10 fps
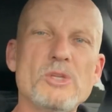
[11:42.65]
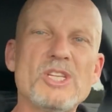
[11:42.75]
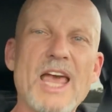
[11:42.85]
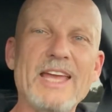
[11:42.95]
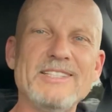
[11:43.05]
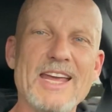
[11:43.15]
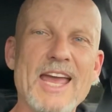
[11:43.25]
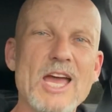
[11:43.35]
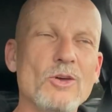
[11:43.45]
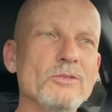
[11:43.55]
side
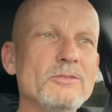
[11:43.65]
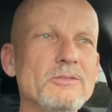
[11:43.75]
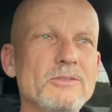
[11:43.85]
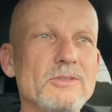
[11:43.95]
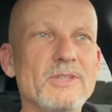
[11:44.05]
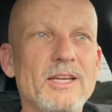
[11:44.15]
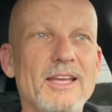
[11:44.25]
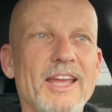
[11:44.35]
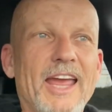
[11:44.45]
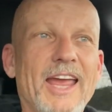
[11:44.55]
down
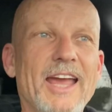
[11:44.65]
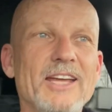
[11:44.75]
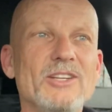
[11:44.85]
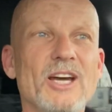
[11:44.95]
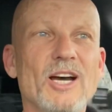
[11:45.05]
and